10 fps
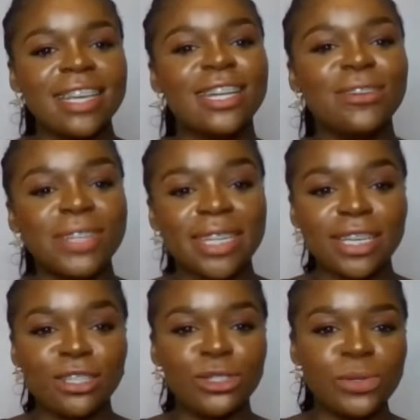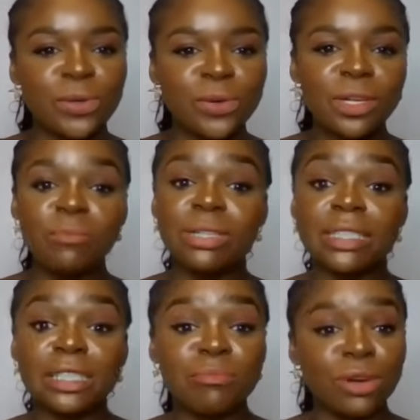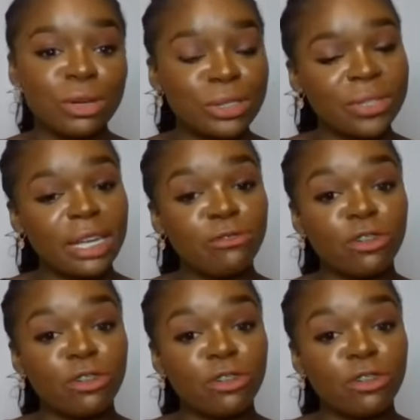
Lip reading: Now in heat 2, Brittany Brown took that